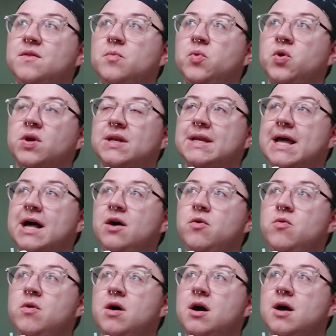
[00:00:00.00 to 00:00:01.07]
the book
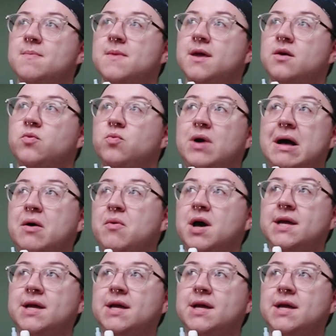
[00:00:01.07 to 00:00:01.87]
now, I'm like, wow,